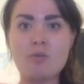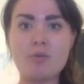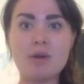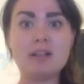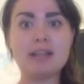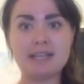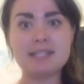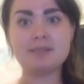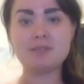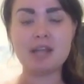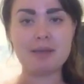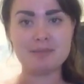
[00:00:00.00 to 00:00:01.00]
Well, like,
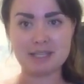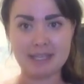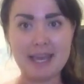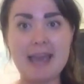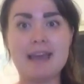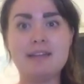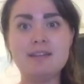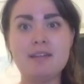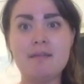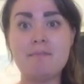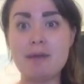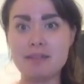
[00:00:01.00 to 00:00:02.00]
sometimes it can,
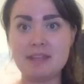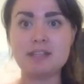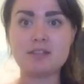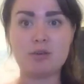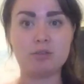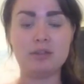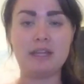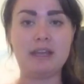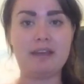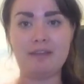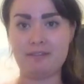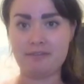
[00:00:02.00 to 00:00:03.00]
but that's
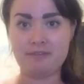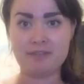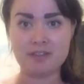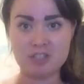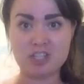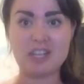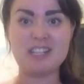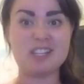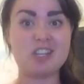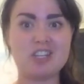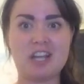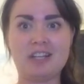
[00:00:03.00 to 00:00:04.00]
only if she is
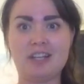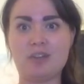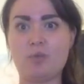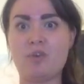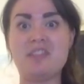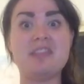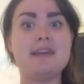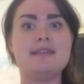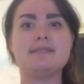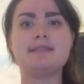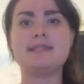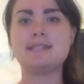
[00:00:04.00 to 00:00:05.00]
injected with
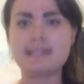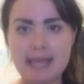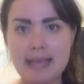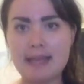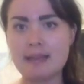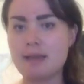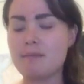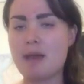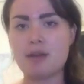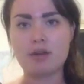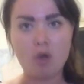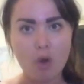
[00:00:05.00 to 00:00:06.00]
insane
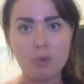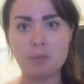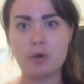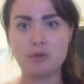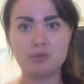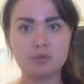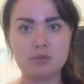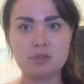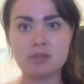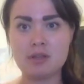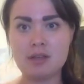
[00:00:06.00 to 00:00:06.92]
amount of hormones,